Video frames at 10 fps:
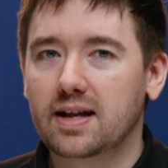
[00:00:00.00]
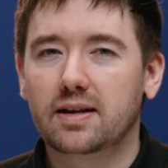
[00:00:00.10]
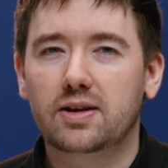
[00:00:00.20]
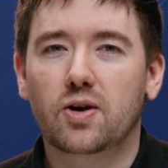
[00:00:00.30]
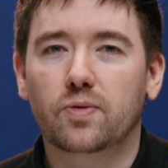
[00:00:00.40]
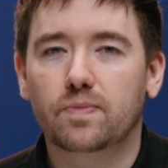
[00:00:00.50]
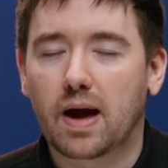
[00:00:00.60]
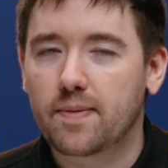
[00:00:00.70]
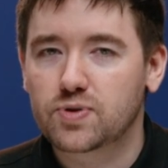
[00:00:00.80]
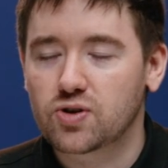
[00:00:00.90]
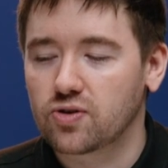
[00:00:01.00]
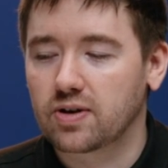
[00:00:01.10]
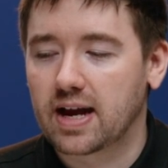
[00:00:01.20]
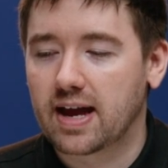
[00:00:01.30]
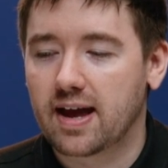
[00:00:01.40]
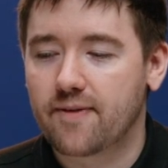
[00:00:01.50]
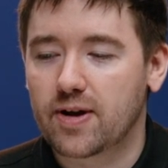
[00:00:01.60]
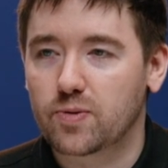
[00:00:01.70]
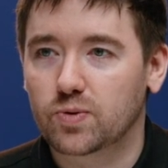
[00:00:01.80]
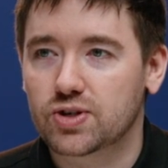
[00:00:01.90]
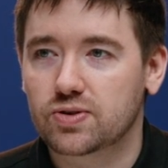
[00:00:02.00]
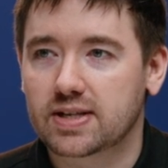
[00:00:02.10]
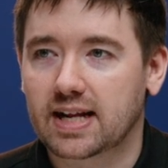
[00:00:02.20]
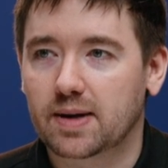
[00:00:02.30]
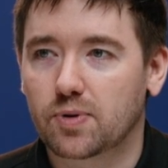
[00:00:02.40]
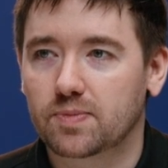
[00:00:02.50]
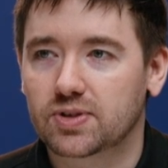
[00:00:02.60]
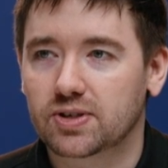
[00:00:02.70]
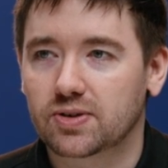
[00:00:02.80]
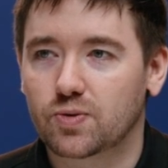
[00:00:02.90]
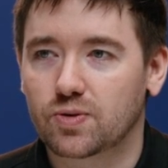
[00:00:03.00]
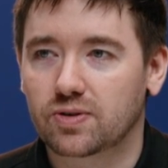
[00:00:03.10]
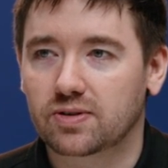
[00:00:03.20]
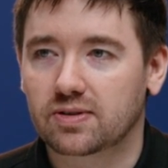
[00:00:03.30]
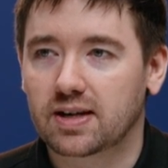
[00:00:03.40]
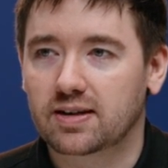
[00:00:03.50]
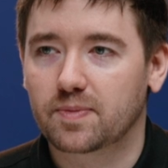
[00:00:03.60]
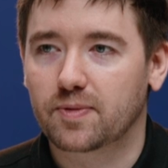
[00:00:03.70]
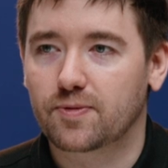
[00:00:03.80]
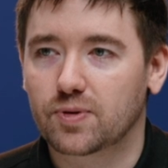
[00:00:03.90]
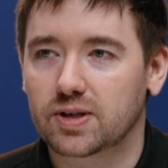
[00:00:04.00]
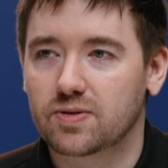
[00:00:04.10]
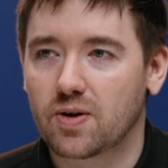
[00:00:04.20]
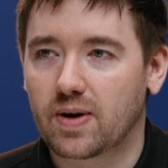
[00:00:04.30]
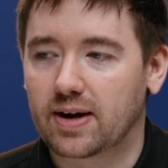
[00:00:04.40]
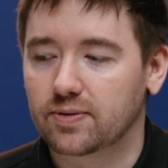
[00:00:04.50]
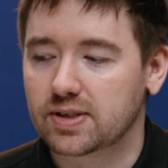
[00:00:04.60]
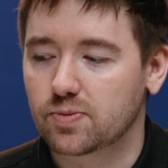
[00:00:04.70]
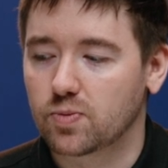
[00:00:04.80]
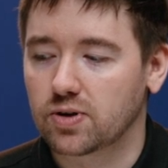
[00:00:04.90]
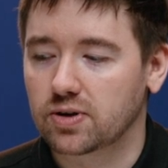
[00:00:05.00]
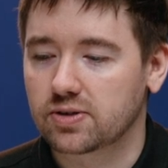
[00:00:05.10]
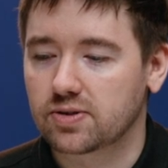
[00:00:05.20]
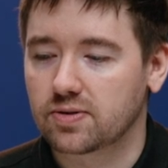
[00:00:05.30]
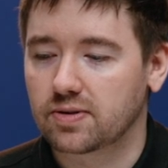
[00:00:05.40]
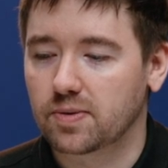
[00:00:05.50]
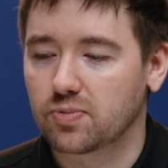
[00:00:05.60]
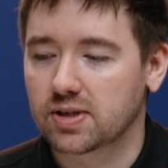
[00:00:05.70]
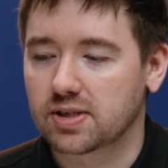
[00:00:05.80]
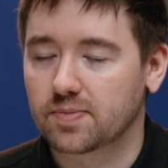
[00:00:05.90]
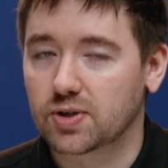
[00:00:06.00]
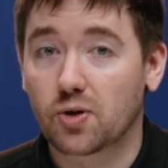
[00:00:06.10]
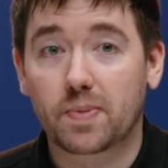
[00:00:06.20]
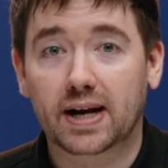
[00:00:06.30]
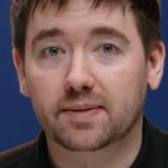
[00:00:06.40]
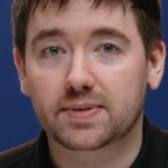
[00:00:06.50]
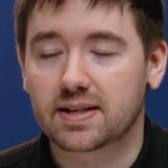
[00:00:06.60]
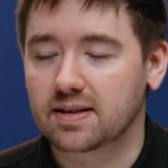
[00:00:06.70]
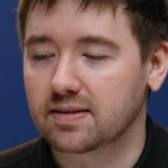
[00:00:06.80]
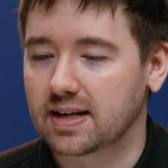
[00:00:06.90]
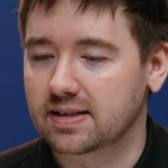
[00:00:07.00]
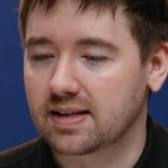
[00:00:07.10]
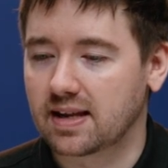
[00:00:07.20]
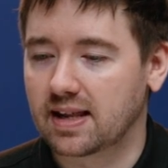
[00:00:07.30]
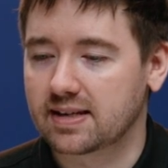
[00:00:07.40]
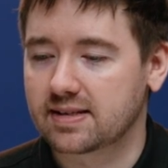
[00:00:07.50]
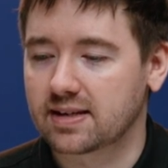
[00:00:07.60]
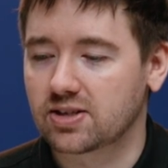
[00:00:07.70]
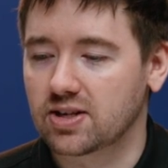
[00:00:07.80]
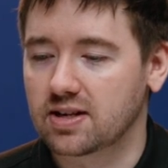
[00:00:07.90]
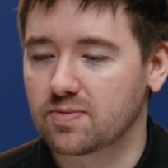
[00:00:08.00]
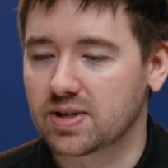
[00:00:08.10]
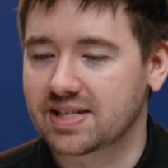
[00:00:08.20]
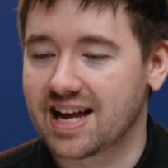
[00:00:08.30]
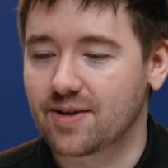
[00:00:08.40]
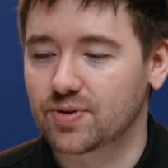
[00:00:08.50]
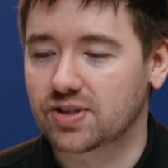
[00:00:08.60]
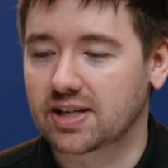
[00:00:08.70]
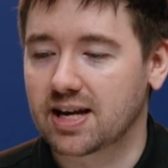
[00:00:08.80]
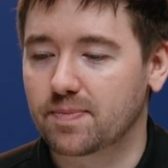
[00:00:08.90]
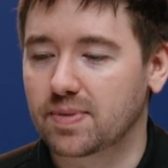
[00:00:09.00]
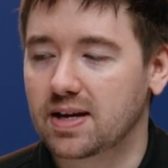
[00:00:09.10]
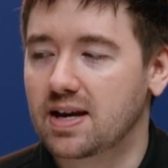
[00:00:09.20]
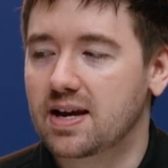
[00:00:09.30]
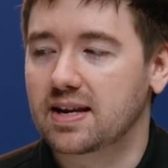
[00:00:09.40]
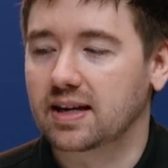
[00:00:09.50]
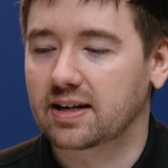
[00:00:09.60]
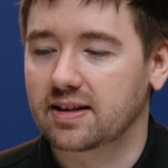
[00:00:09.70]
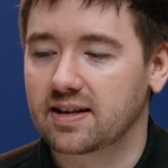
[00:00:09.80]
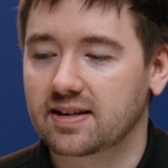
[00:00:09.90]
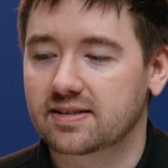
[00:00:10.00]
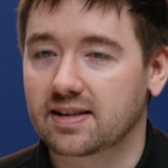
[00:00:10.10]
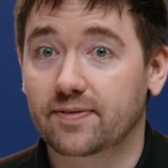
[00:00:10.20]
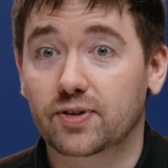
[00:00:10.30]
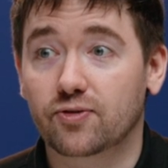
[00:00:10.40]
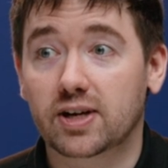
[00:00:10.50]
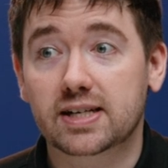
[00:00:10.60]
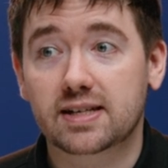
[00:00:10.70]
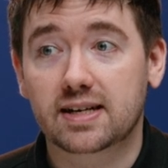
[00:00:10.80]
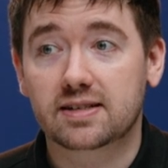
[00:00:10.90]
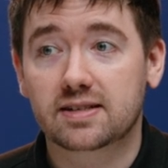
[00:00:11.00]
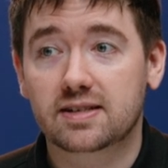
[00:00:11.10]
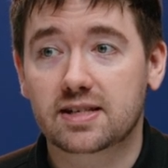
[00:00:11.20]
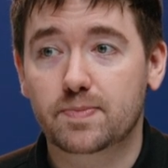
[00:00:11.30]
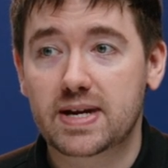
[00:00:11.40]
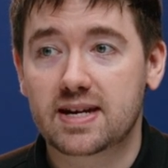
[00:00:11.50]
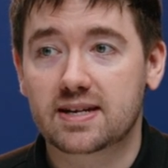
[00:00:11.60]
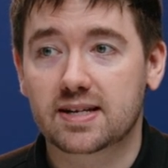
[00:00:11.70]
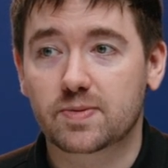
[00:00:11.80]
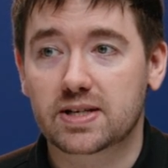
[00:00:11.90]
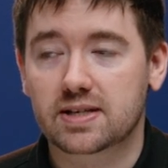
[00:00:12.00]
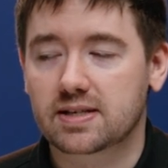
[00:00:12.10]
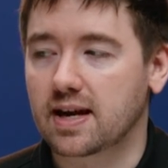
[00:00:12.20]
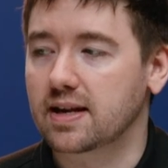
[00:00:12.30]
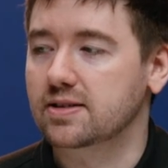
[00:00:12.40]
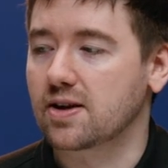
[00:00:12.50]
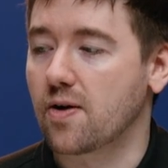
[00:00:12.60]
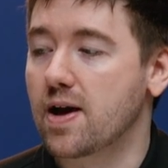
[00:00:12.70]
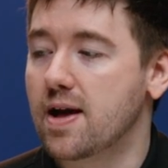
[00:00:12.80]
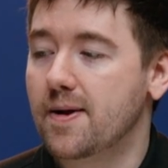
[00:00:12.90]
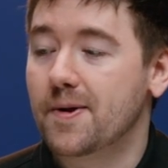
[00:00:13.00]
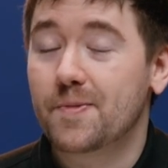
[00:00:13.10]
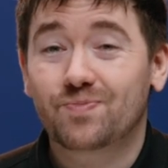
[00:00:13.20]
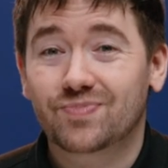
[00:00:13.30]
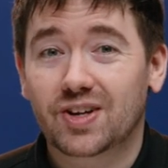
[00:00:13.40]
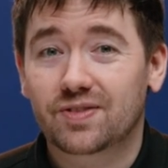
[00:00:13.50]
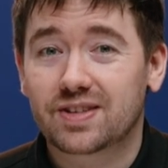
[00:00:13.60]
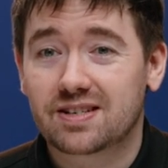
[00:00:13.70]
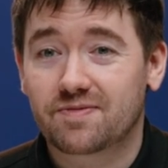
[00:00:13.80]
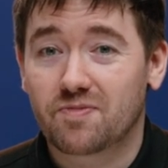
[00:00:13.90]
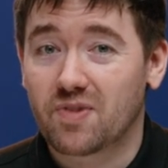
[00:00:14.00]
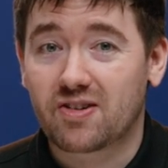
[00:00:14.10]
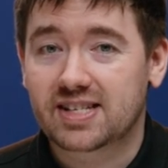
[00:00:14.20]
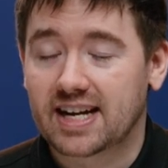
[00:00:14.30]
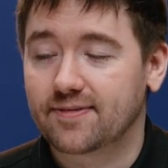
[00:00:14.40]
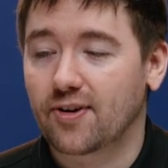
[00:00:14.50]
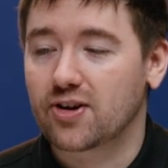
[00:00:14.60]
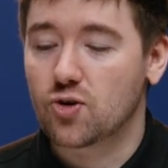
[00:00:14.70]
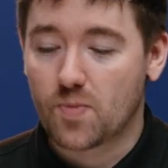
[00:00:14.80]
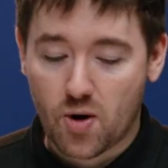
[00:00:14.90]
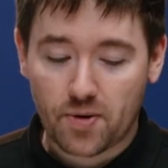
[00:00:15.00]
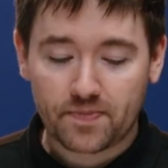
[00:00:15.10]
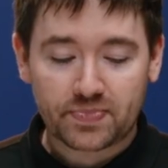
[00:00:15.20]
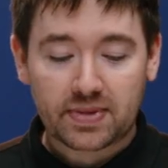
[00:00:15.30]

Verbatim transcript: and, you know, I'm sure if anyone's used a teleprompter or anything before, you know how these work. So I'll press up to go back up to the next last section, press down to skip, that kind of things. Left and right changes the speed, as we just said. So, you know, this is very standard, very normal.